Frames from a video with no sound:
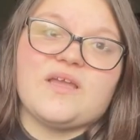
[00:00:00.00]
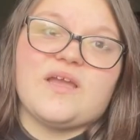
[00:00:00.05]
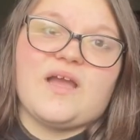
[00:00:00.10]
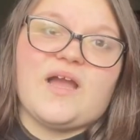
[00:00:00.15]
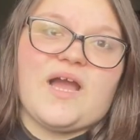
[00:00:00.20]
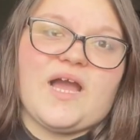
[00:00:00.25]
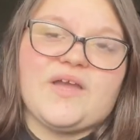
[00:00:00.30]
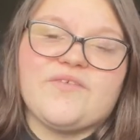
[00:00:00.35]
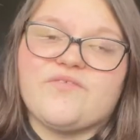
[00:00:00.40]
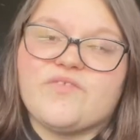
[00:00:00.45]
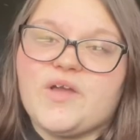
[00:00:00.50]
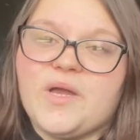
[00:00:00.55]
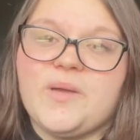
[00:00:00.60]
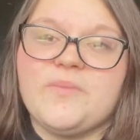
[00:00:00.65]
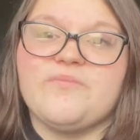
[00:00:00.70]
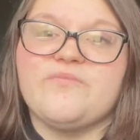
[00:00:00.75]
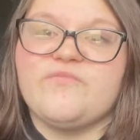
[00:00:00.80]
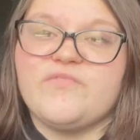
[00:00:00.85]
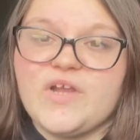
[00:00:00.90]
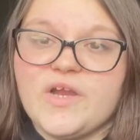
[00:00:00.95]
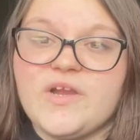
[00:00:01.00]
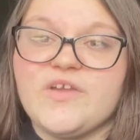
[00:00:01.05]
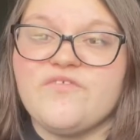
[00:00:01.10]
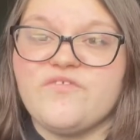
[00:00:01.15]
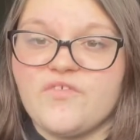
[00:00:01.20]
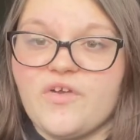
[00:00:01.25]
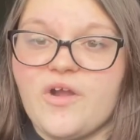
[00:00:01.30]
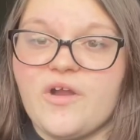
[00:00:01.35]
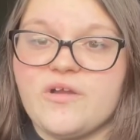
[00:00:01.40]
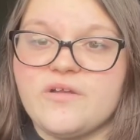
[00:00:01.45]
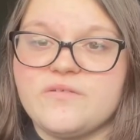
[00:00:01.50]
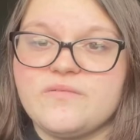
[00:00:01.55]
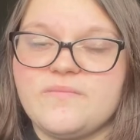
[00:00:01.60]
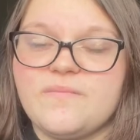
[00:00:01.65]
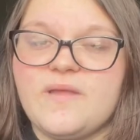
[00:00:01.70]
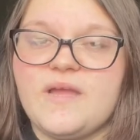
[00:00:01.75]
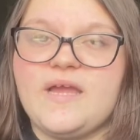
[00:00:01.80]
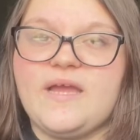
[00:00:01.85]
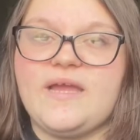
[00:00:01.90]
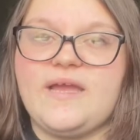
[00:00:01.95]
I've come very far,
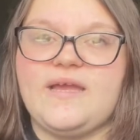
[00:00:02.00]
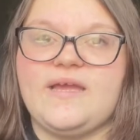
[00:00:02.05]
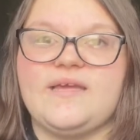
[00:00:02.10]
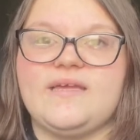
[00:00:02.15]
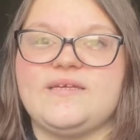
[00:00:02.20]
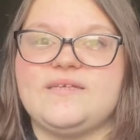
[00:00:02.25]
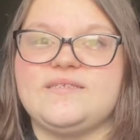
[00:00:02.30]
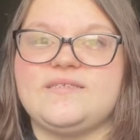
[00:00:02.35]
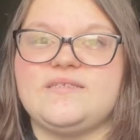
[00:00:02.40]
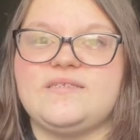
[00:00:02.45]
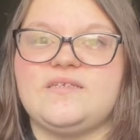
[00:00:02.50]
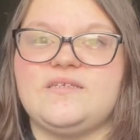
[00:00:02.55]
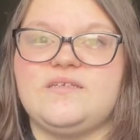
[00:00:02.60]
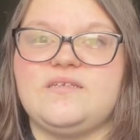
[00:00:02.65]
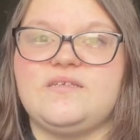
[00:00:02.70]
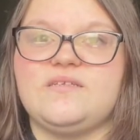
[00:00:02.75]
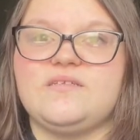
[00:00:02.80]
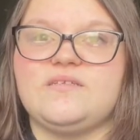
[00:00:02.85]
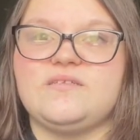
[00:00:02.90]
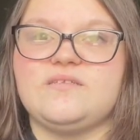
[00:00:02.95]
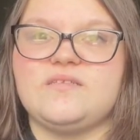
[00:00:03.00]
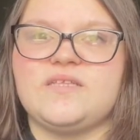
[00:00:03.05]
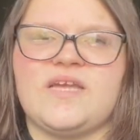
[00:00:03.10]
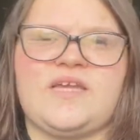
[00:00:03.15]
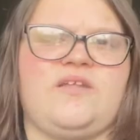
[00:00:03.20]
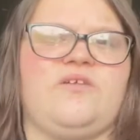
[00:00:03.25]
and not